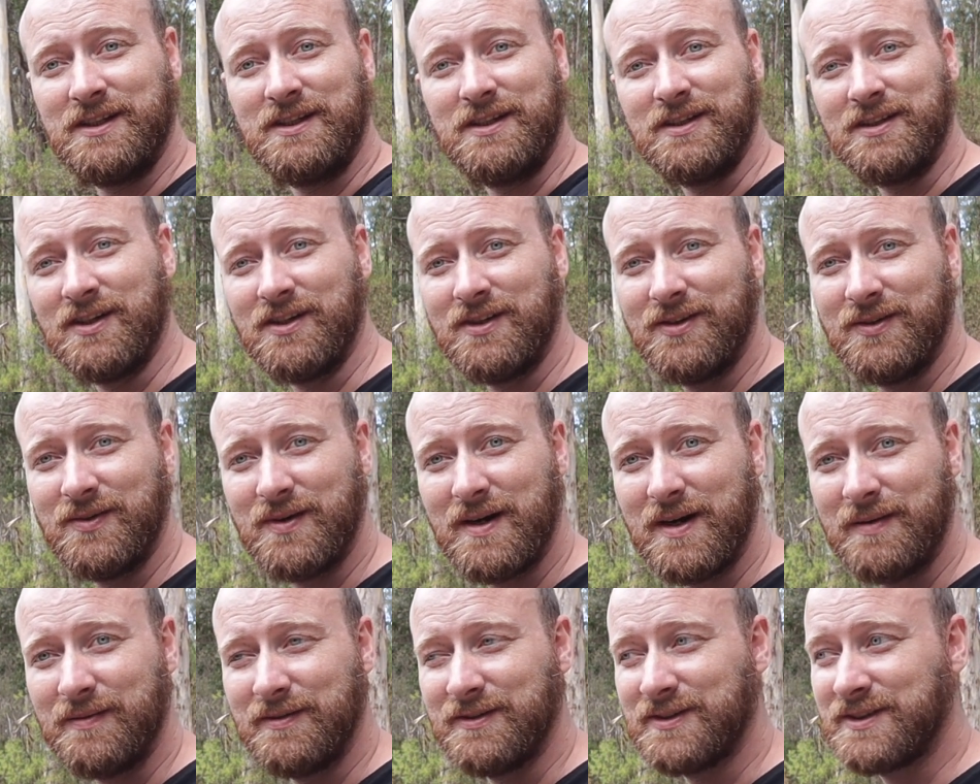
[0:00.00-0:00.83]
You
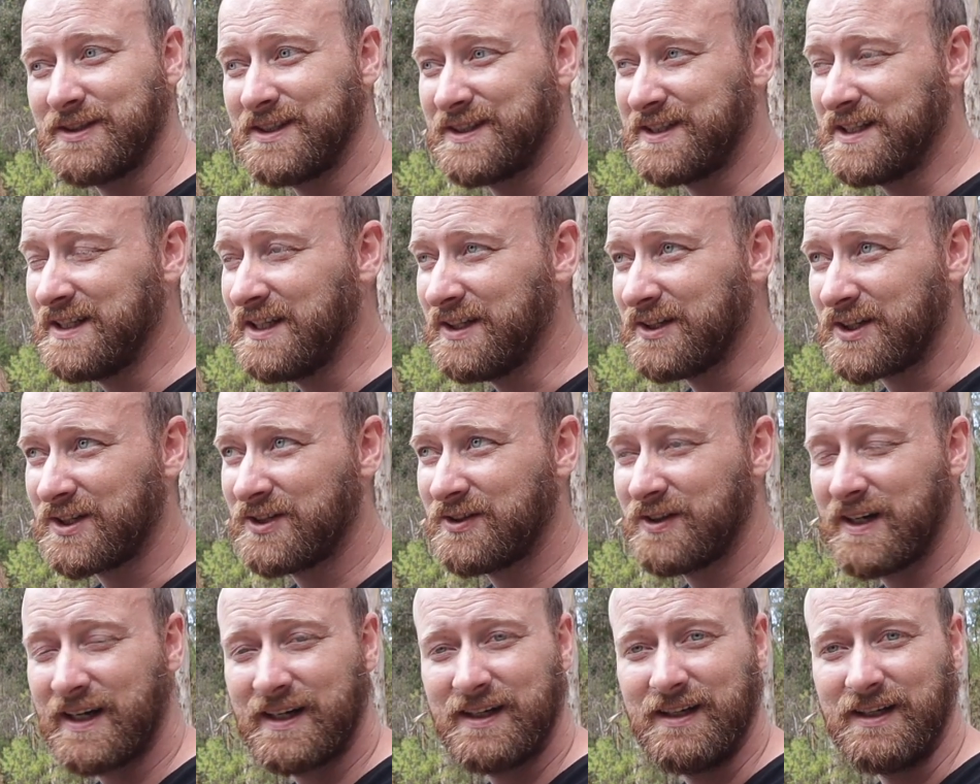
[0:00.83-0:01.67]
know, it's still a
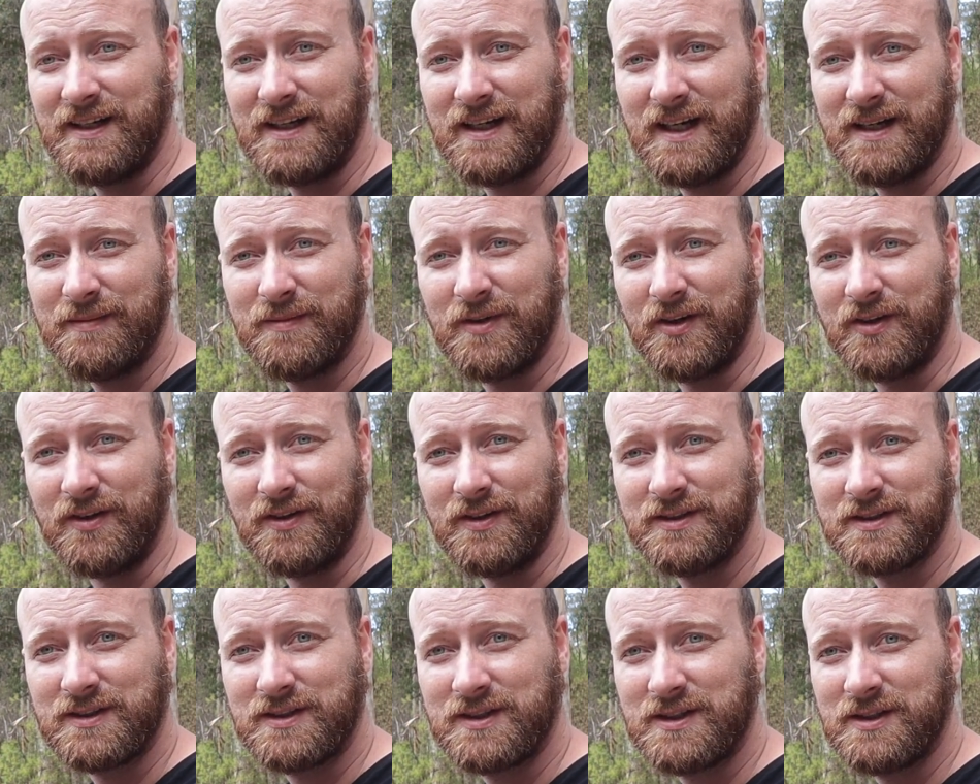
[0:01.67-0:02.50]
cracking camera and
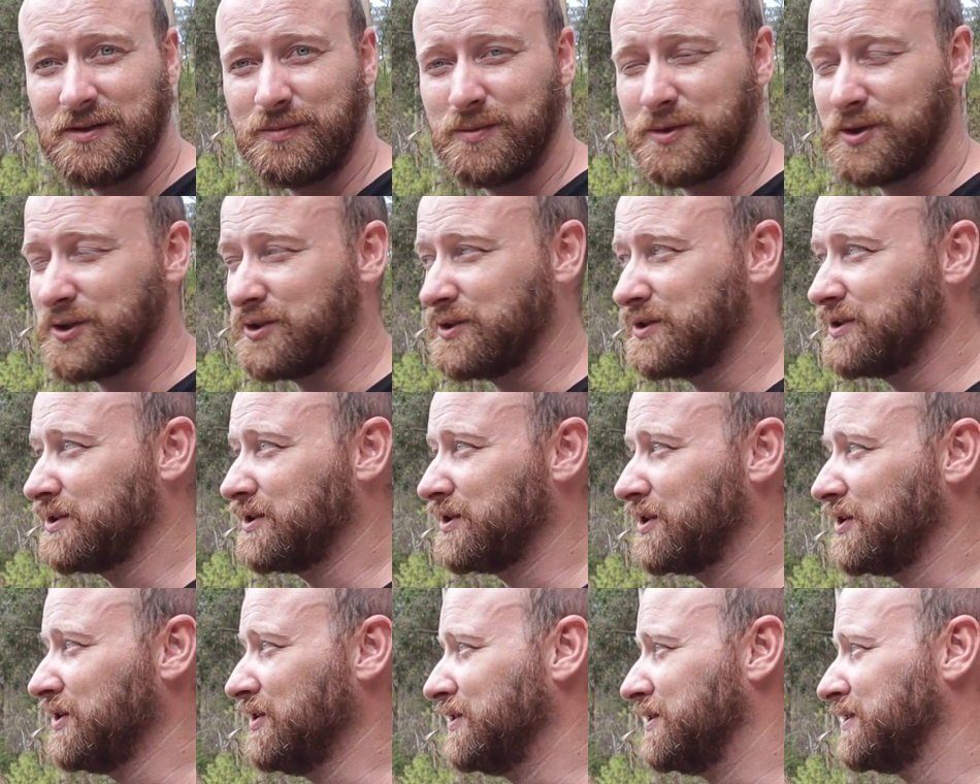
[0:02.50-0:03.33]
it still produces the
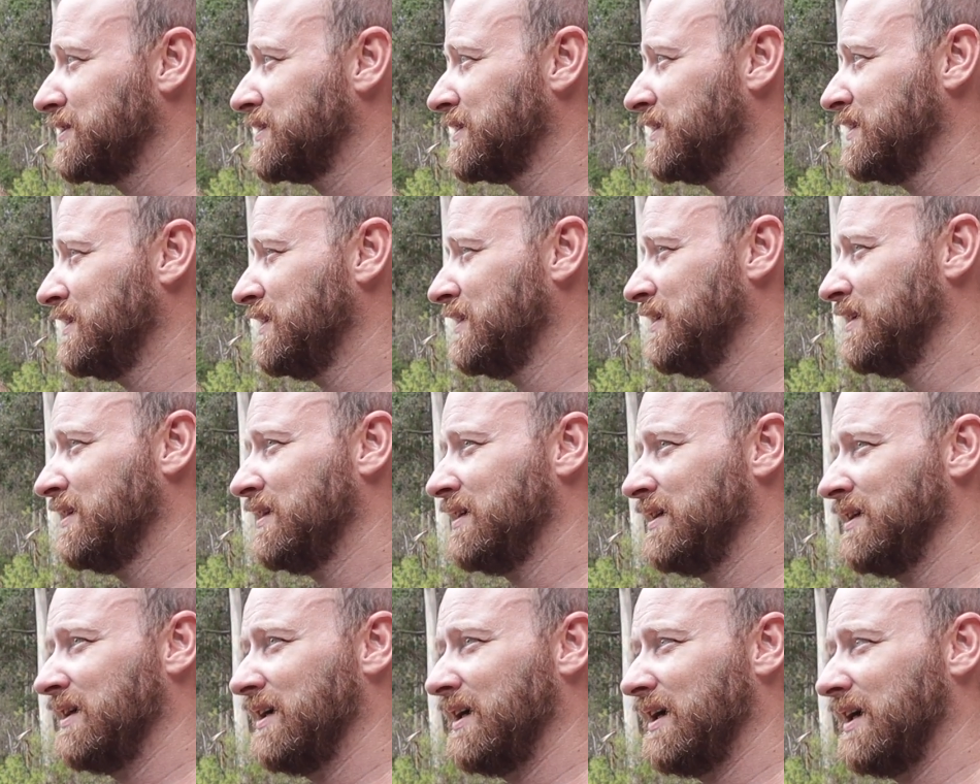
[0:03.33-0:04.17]
goods.
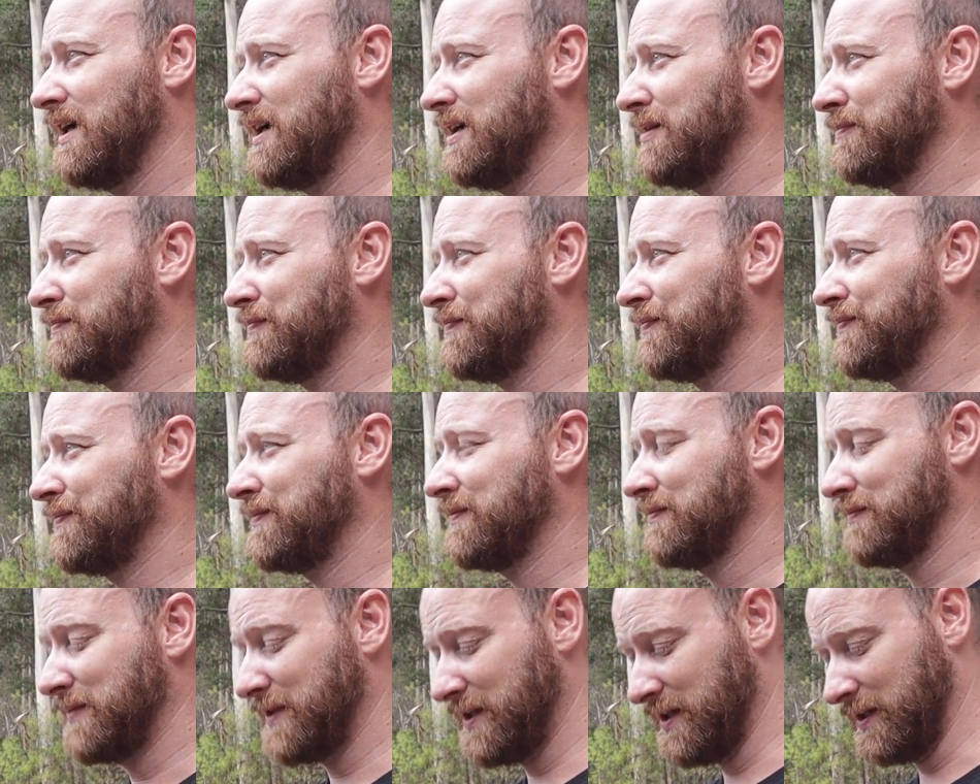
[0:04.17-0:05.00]
But
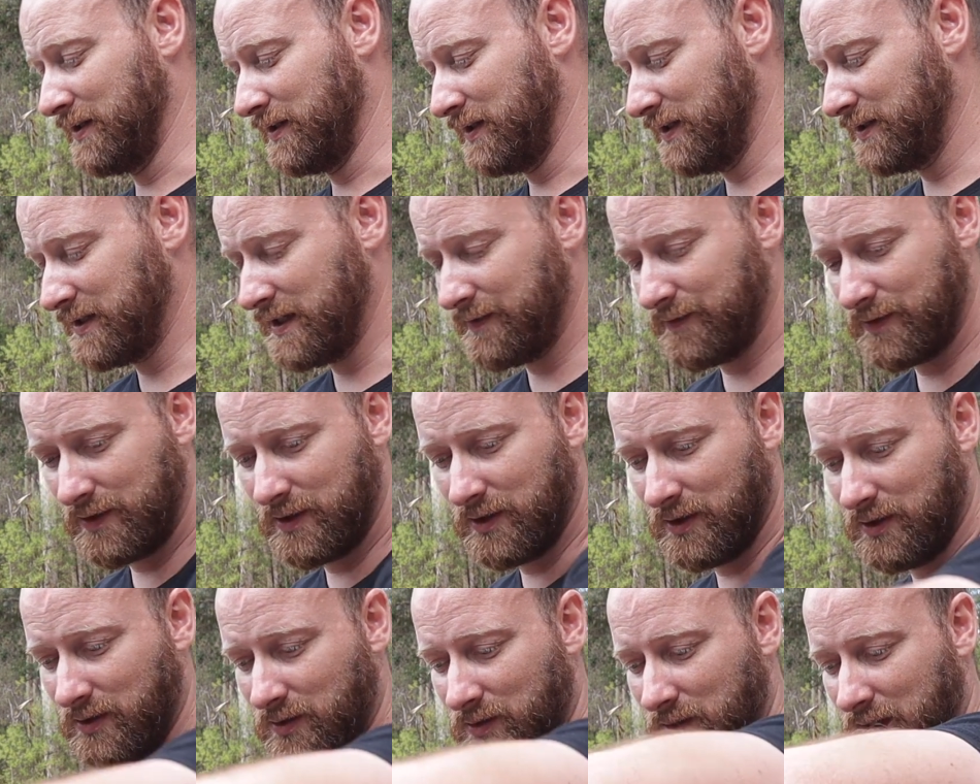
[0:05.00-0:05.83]
yeah, let's have a
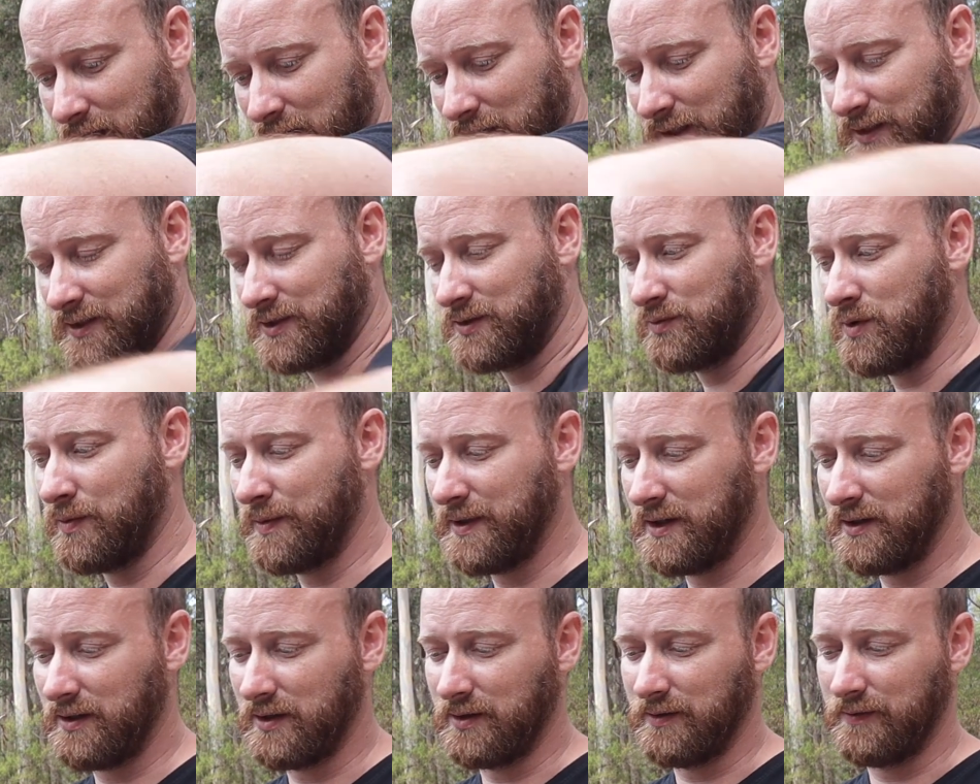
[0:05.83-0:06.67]
go at
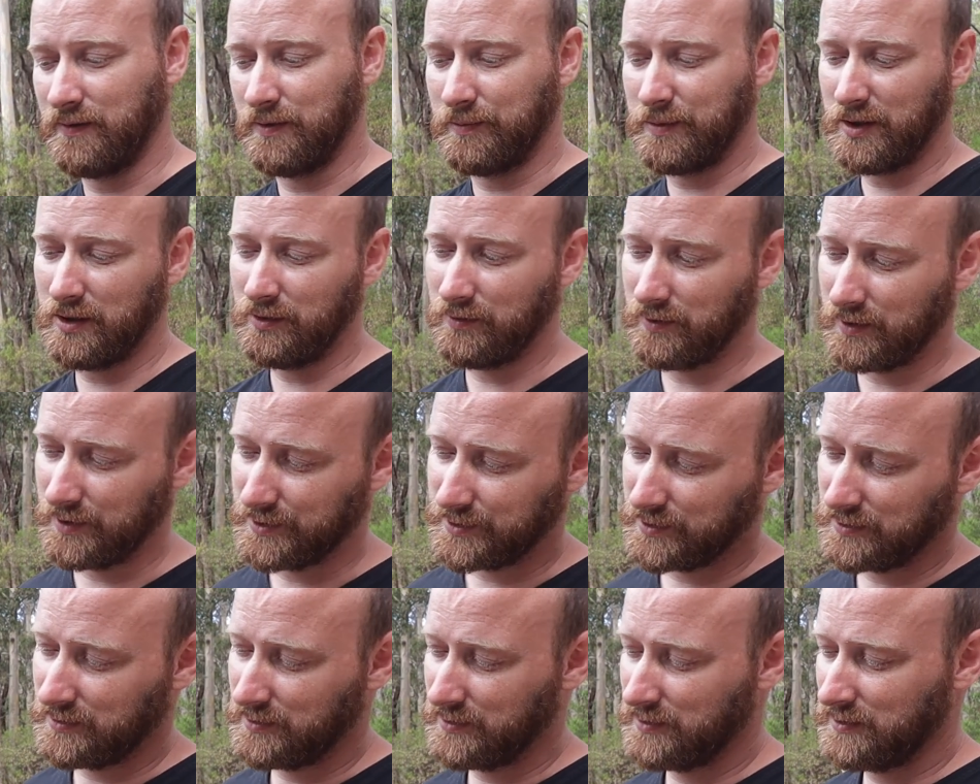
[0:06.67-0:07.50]
swapping over the
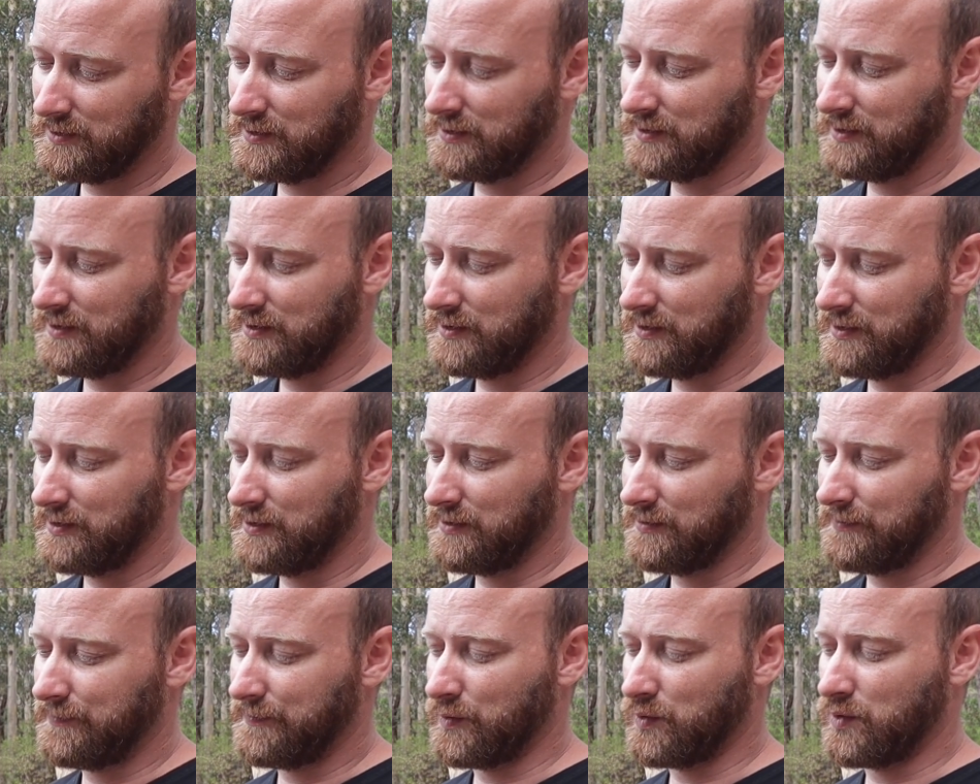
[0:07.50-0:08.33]
polarizer
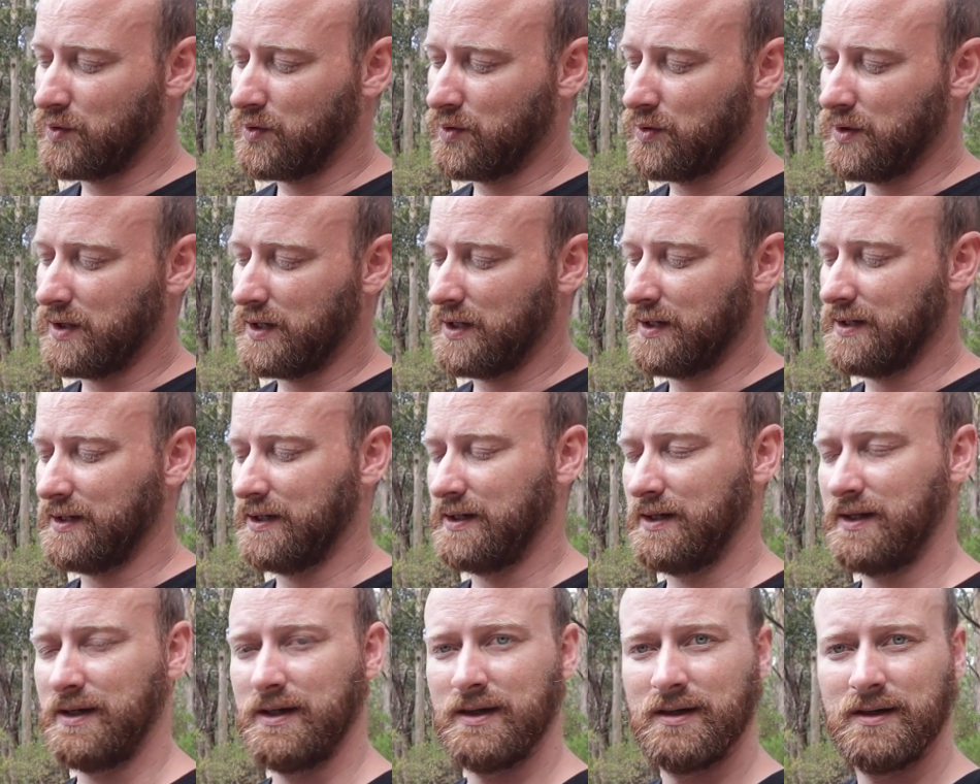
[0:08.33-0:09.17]
for
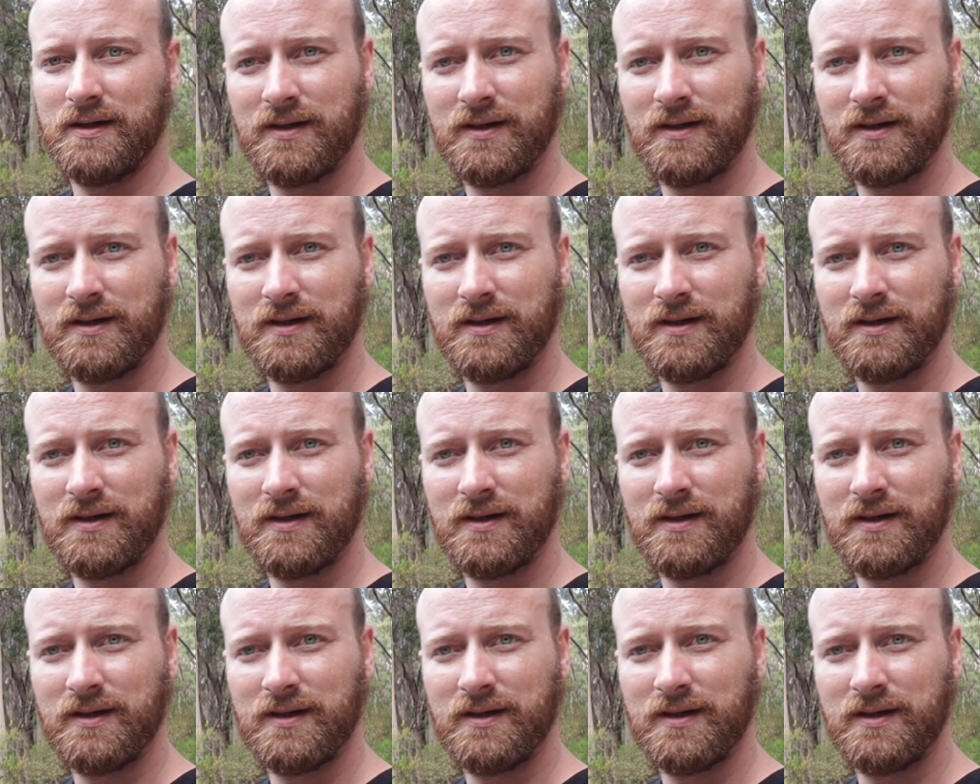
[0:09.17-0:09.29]
a